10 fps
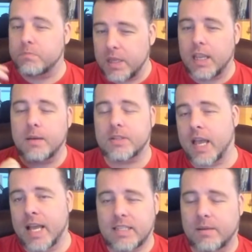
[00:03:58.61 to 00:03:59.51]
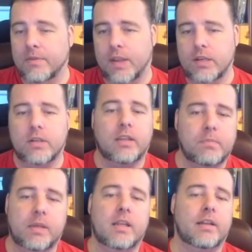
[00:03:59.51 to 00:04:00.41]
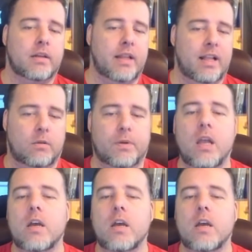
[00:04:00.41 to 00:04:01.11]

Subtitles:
Being able to add some evasion can be a little help.